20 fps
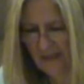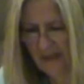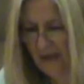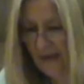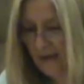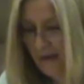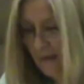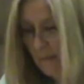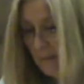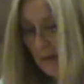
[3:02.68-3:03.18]

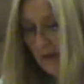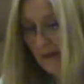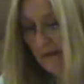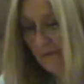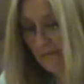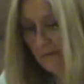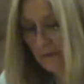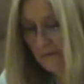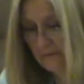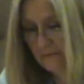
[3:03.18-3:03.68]
Getting
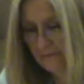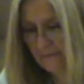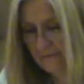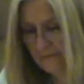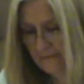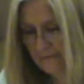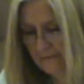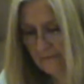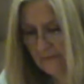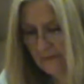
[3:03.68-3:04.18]
Medieval,
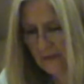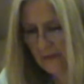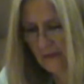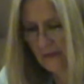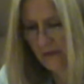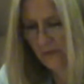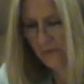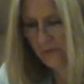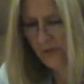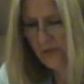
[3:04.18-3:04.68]

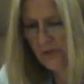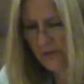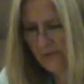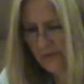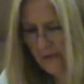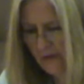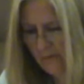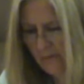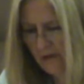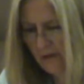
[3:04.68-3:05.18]
a first-year
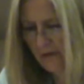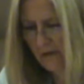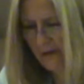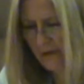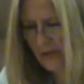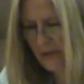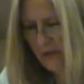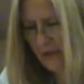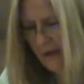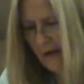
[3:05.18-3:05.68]
seminar
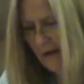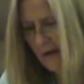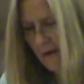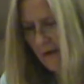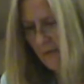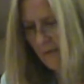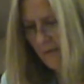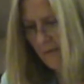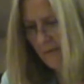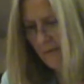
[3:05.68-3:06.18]
in
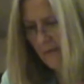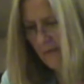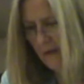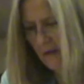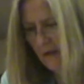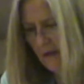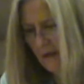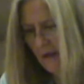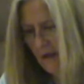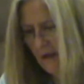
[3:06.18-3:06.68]
Chicago,
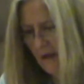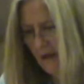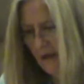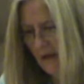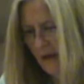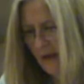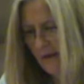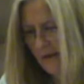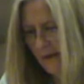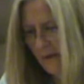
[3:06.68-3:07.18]

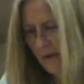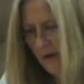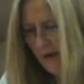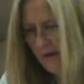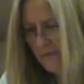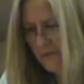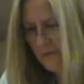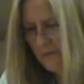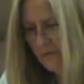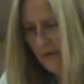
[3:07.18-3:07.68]
and the
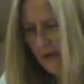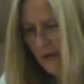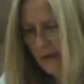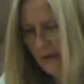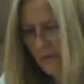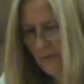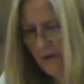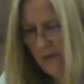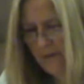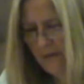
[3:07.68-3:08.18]
craft of
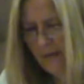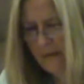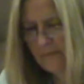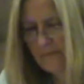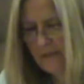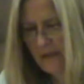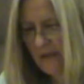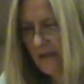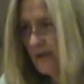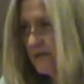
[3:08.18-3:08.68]
writing with
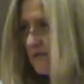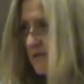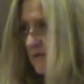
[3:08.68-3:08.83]
themes like